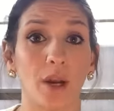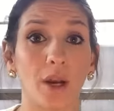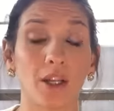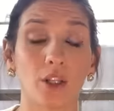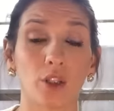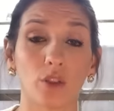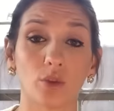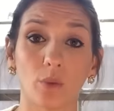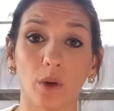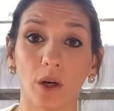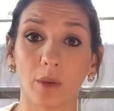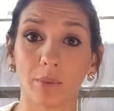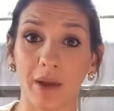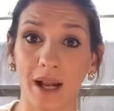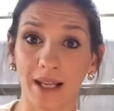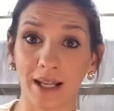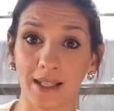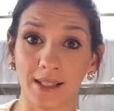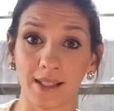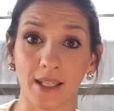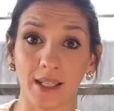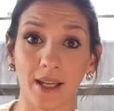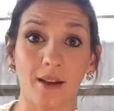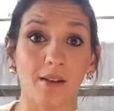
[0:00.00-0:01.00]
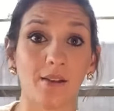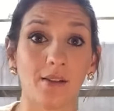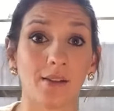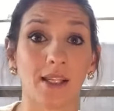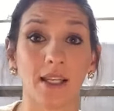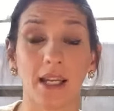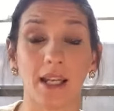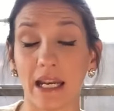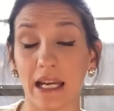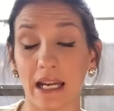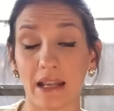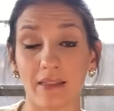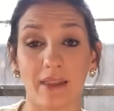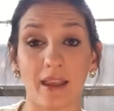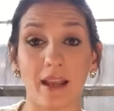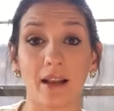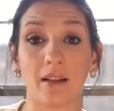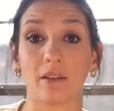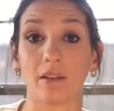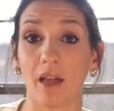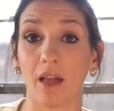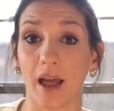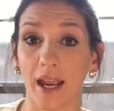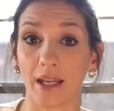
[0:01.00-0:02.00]
You had to wear pastels and
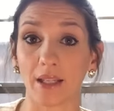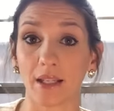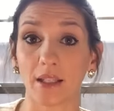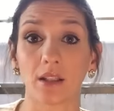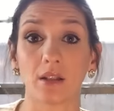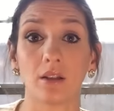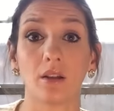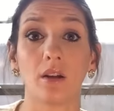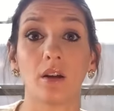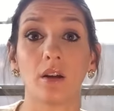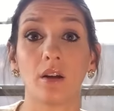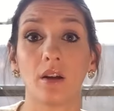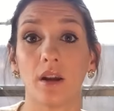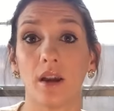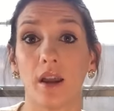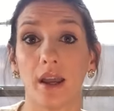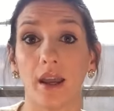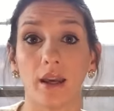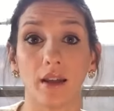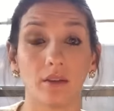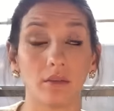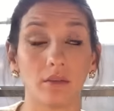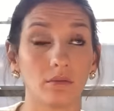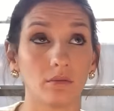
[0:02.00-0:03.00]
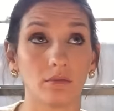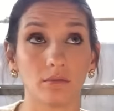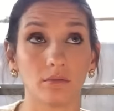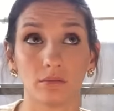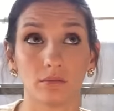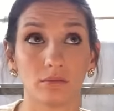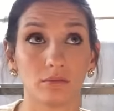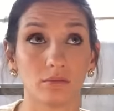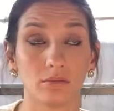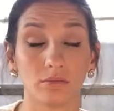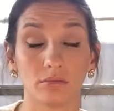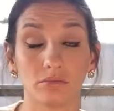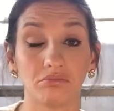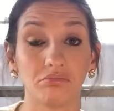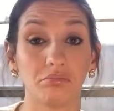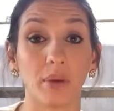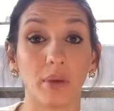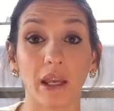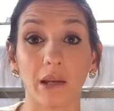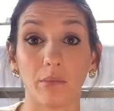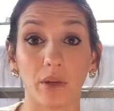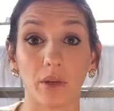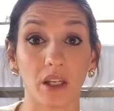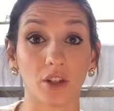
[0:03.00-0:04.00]
anything light and
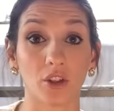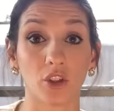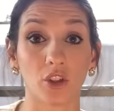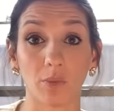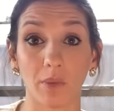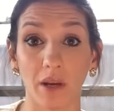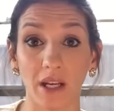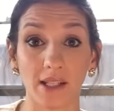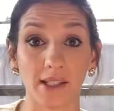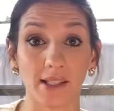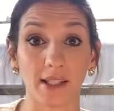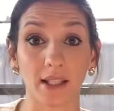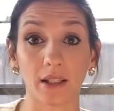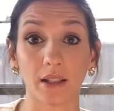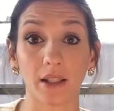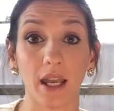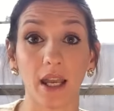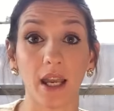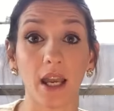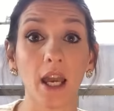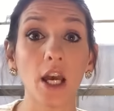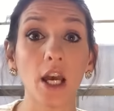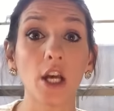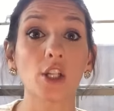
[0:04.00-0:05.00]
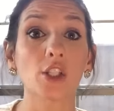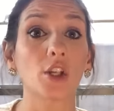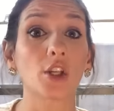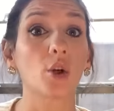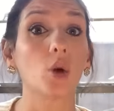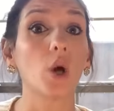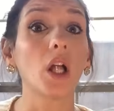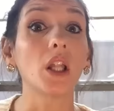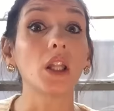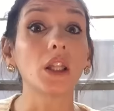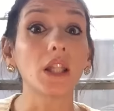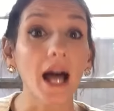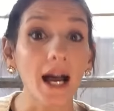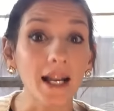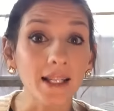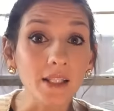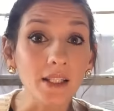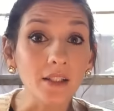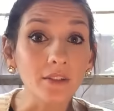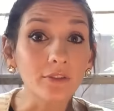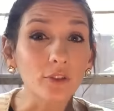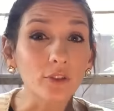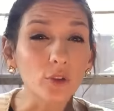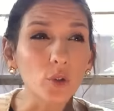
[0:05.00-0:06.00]
babyish, basically. So
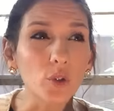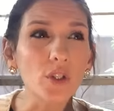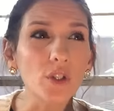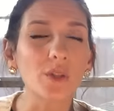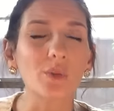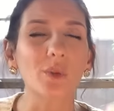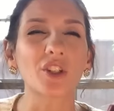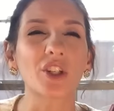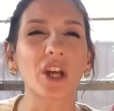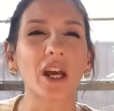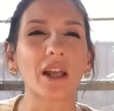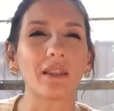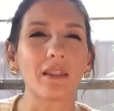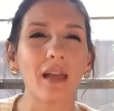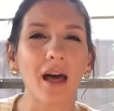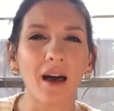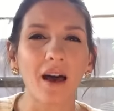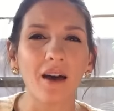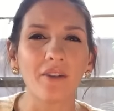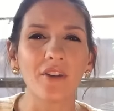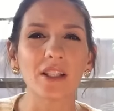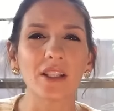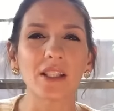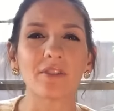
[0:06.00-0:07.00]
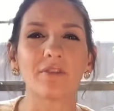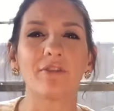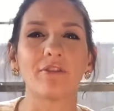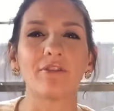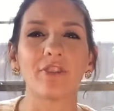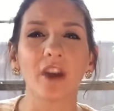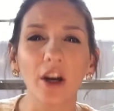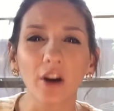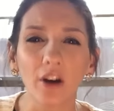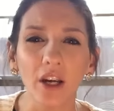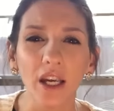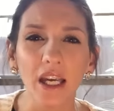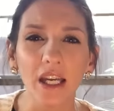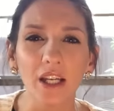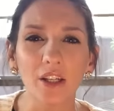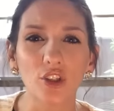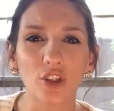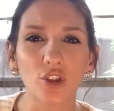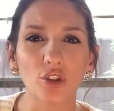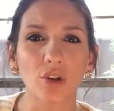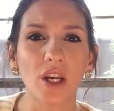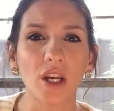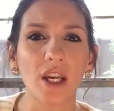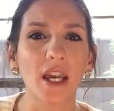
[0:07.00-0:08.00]
lots of rules, which I love. It's very
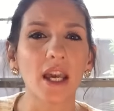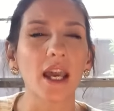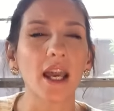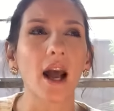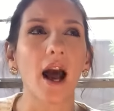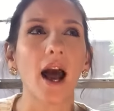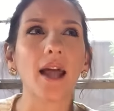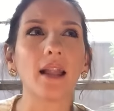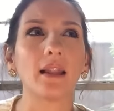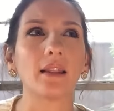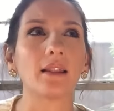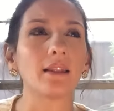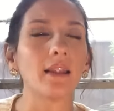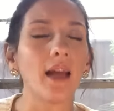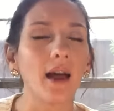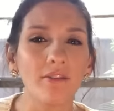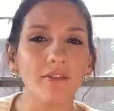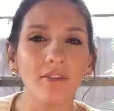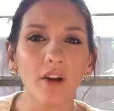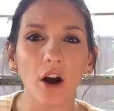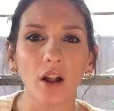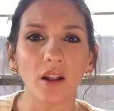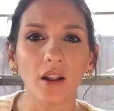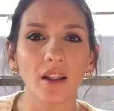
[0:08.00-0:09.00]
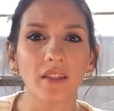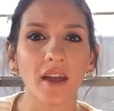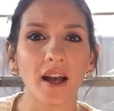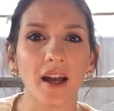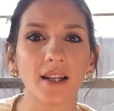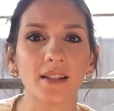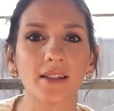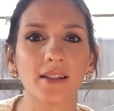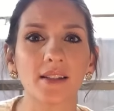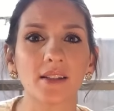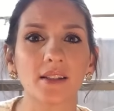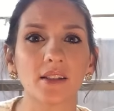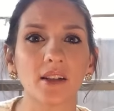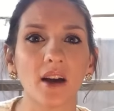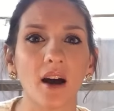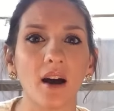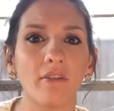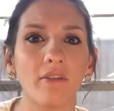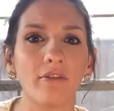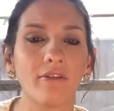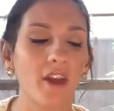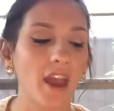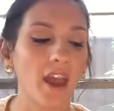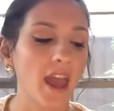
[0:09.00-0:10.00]
intriguing. I love all of that
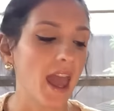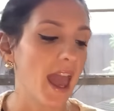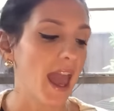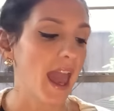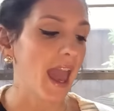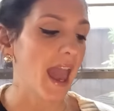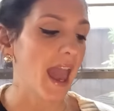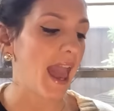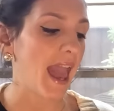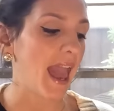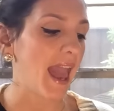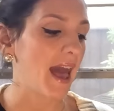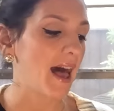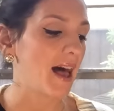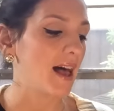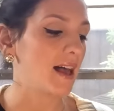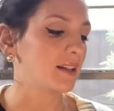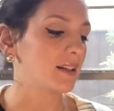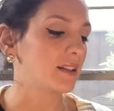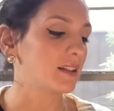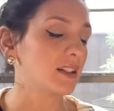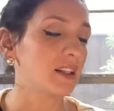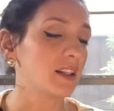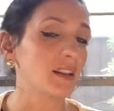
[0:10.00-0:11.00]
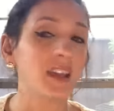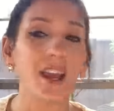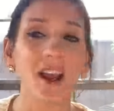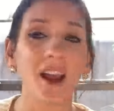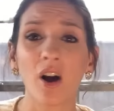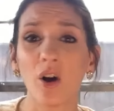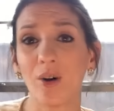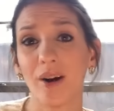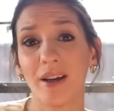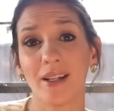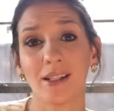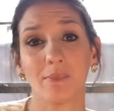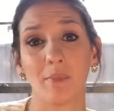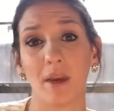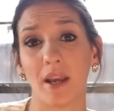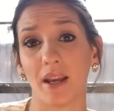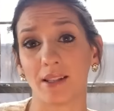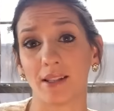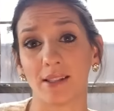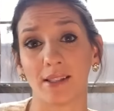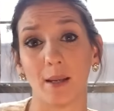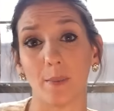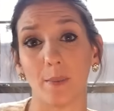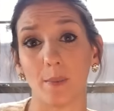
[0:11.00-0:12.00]
stuff, and they always
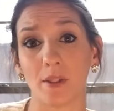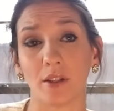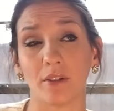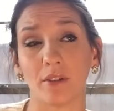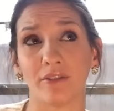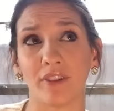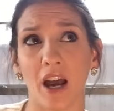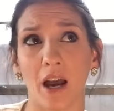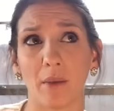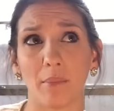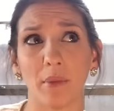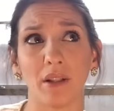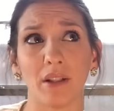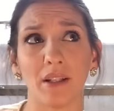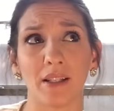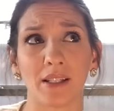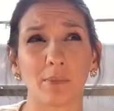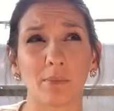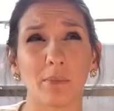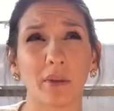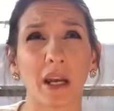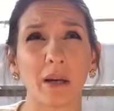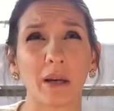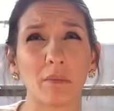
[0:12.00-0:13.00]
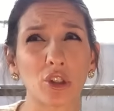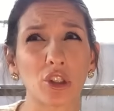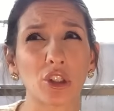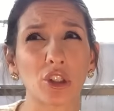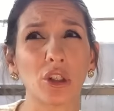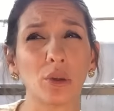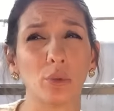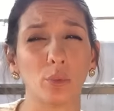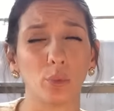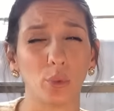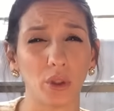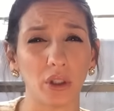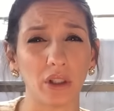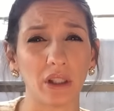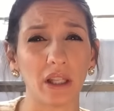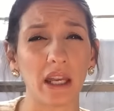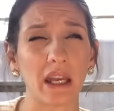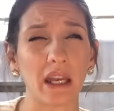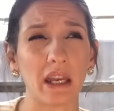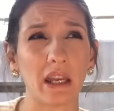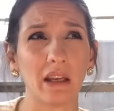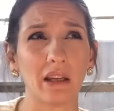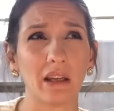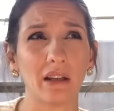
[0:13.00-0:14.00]
make it seem so fabulous, but I'm sure
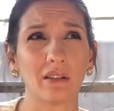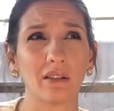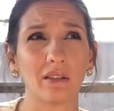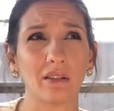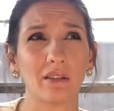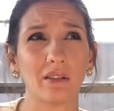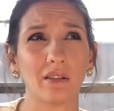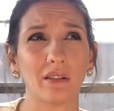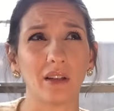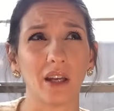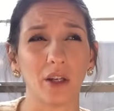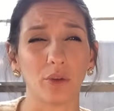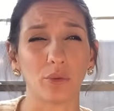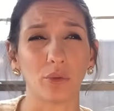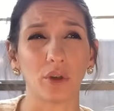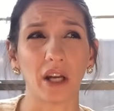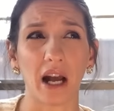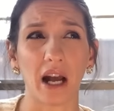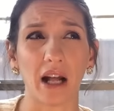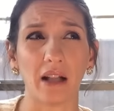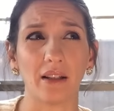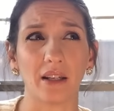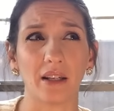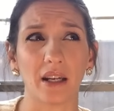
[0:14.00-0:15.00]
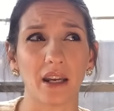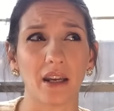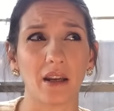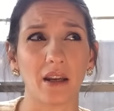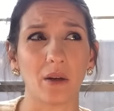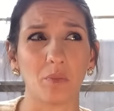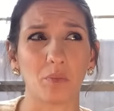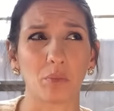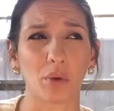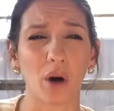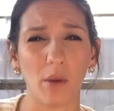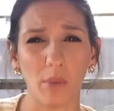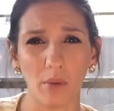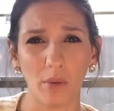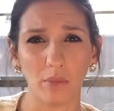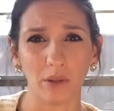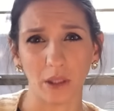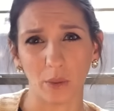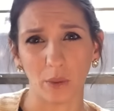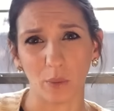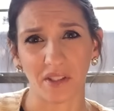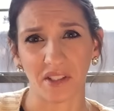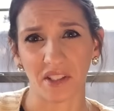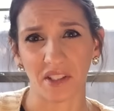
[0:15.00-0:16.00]
really in reality it
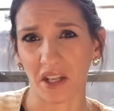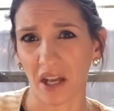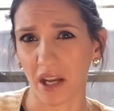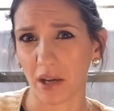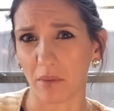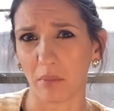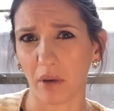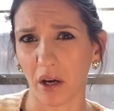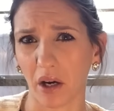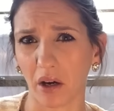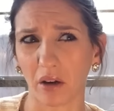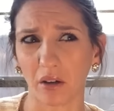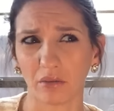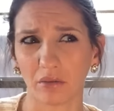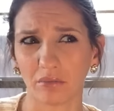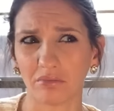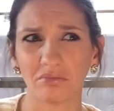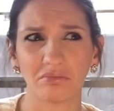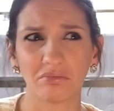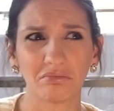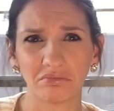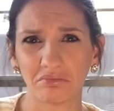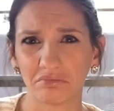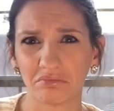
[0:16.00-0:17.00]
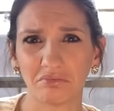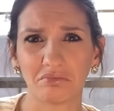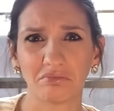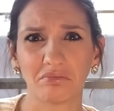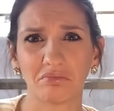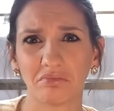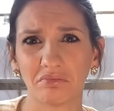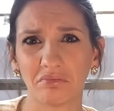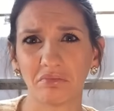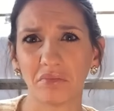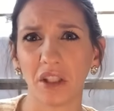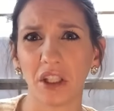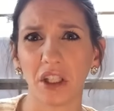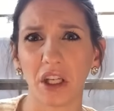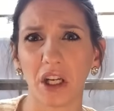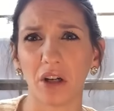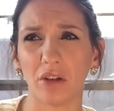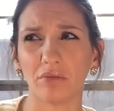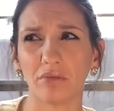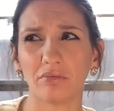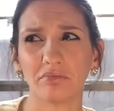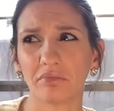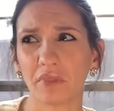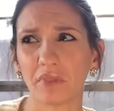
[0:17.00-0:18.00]
probably was a nightmare, you
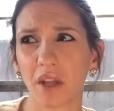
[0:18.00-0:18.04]
know.